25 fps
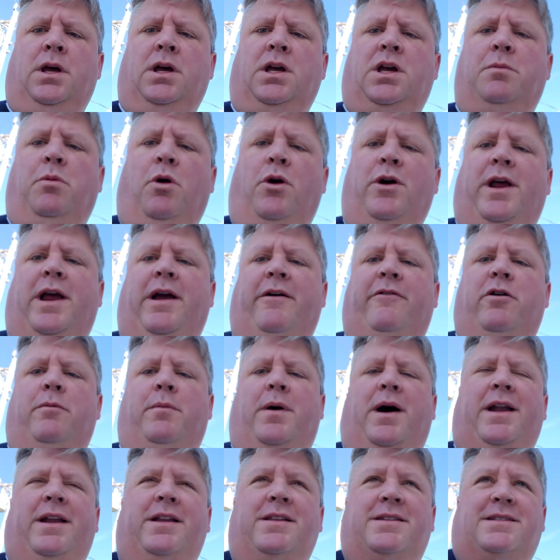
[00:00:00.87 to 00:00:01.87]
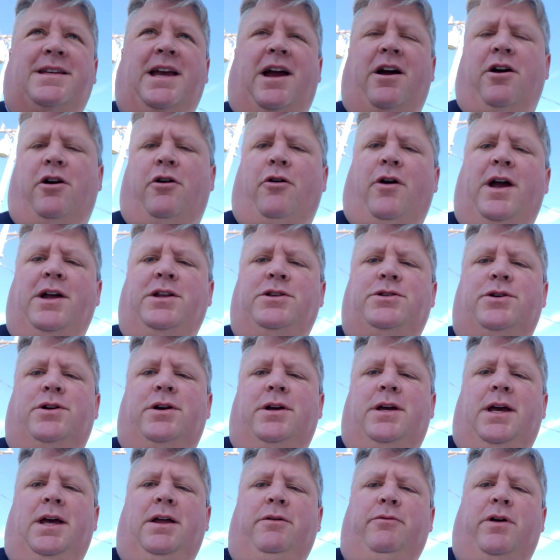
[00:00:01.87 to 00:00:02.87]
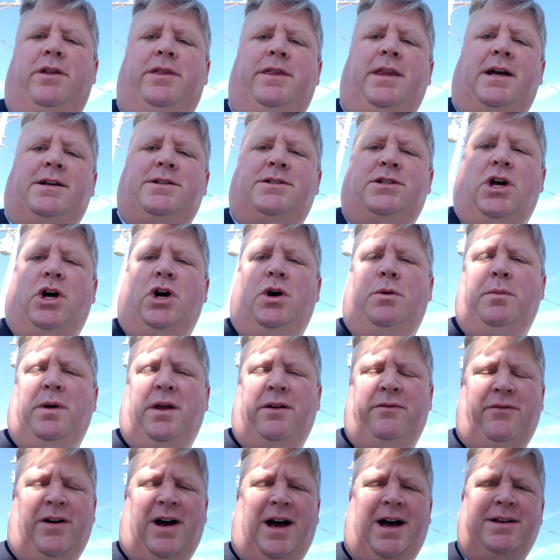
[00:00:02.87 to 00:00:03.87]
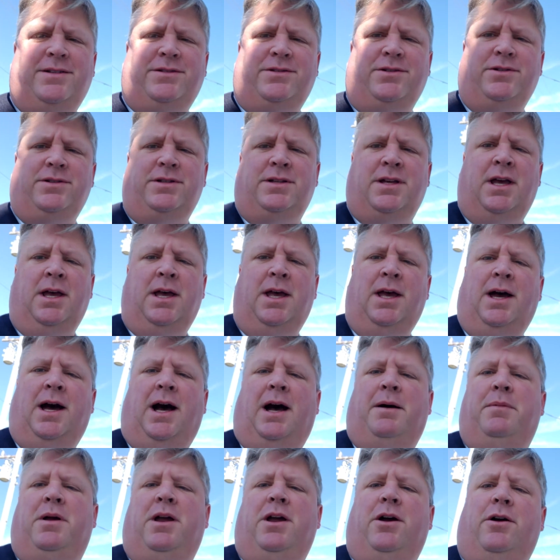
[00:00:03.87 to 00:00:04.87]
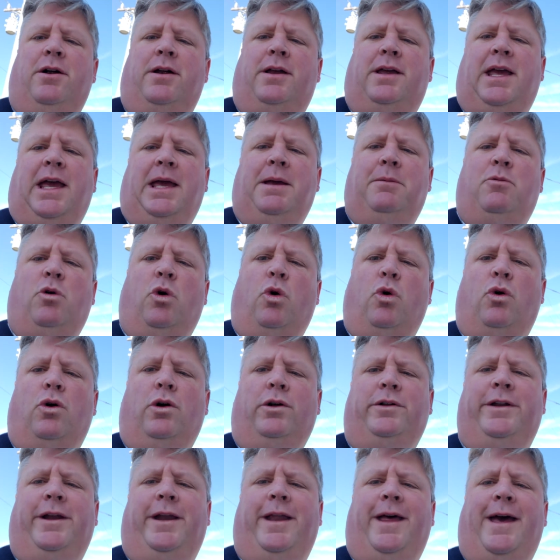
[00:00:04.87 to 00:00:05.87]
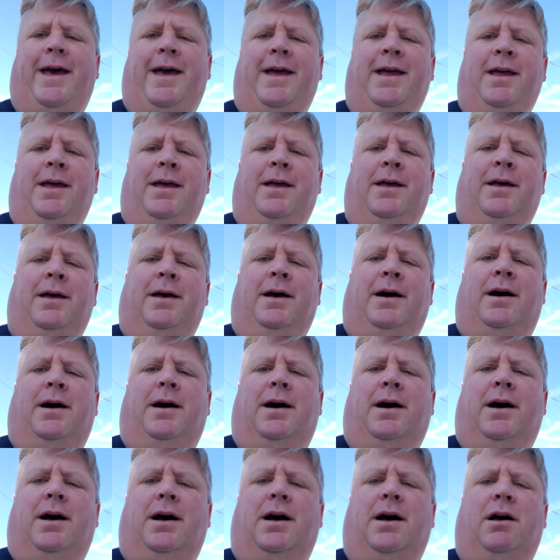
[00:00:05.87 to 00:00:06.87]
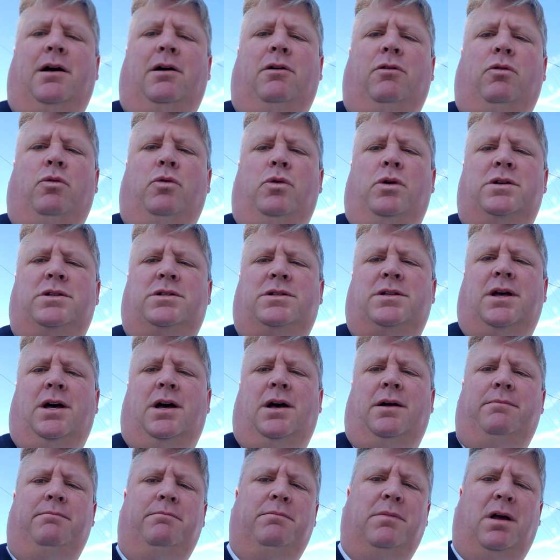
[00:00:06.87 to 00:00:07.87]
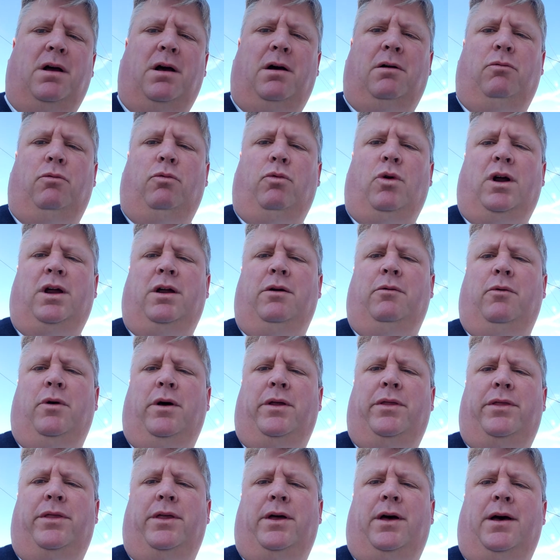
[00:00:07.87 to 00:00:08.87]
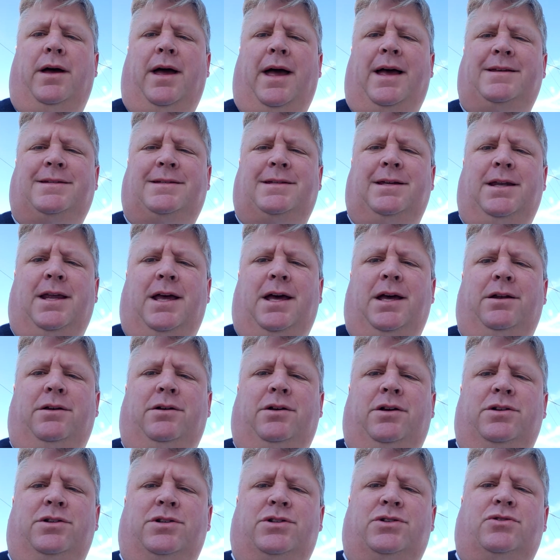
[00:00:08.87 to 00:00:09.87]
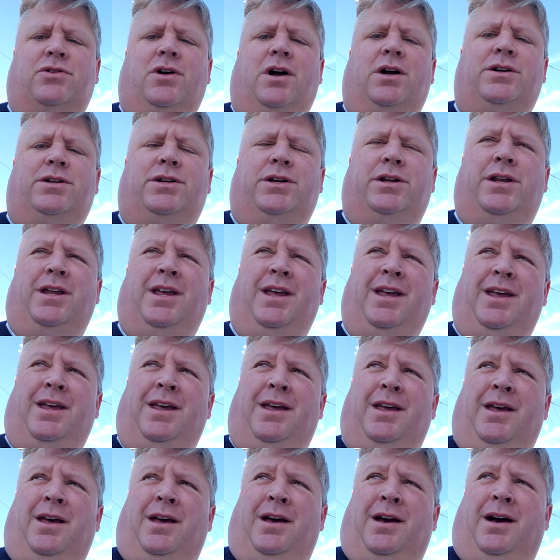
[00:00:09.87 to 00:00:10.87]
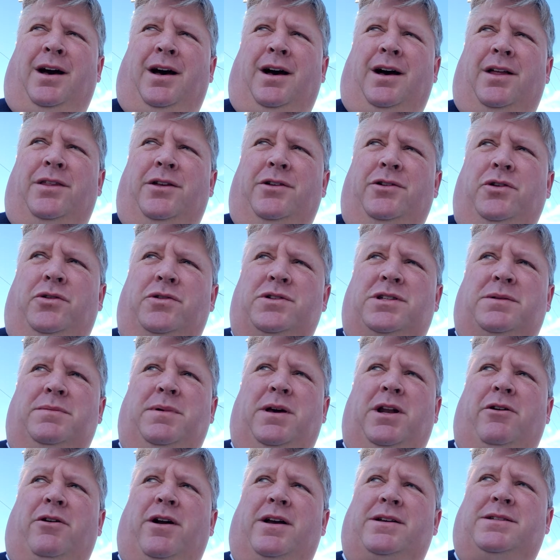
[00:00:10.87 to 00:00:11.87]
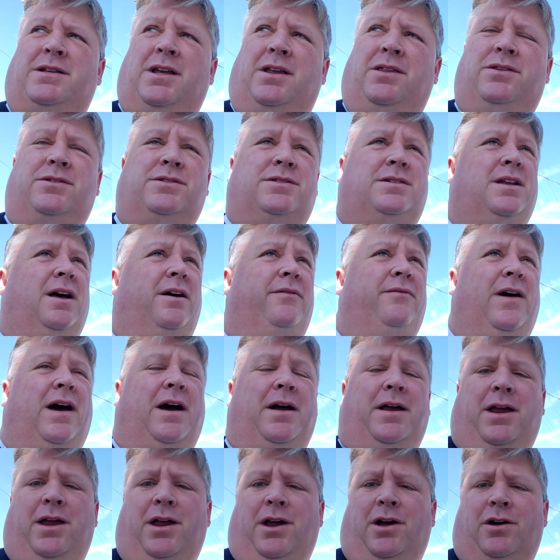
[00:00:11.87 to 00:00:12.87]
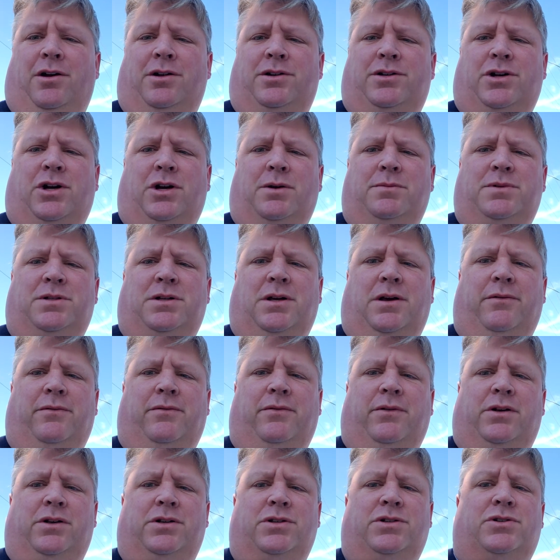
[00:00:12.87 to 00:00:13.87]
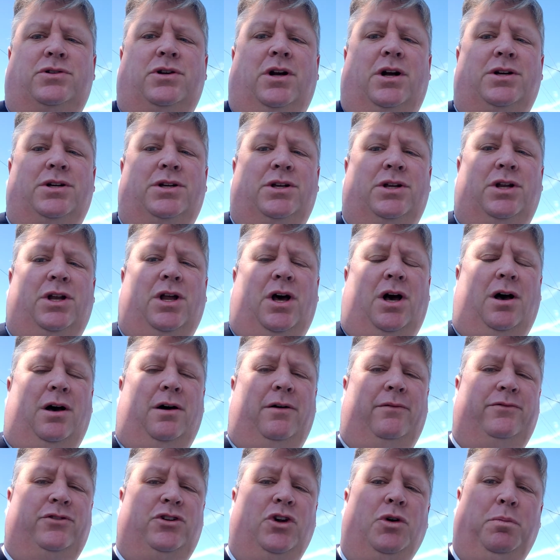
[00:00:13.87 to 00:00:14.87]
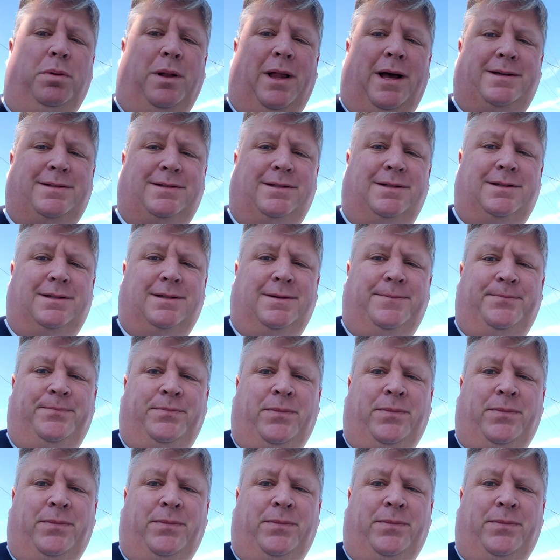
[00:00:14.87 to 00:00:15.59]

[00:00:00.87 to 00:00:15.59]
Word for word: Good morning, everybody. It's Eric Granger again with NextHome Advisors. I'm here in Cape Coral today. Uh, was uh, uh, working with uh, S and N Construction. Uh, they're doing some interesting stuff out here in terms of construction of duplexes.